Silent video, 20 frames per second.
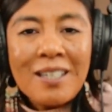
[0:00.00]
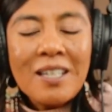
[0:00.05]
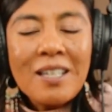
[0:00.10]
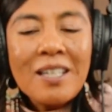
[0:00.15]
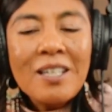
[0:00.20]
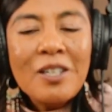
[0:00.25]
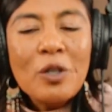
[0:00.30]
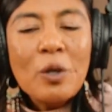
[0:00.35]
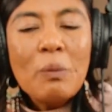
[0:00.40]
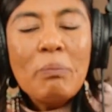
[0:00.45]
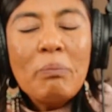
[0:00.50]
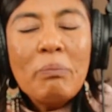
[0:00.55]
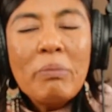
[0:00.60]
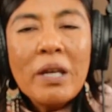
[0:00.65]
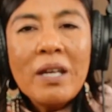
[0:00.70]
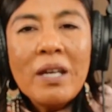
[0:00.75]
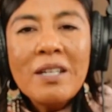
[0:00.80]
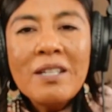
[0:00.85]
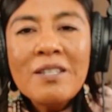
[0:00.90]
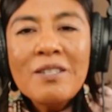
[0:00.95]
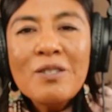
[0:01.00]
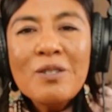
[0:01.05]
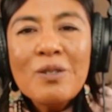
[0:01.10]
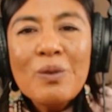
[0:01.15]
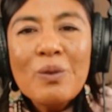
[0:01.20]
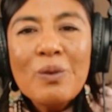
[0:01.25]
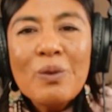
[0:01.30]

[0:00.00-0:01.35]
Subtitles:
It obeys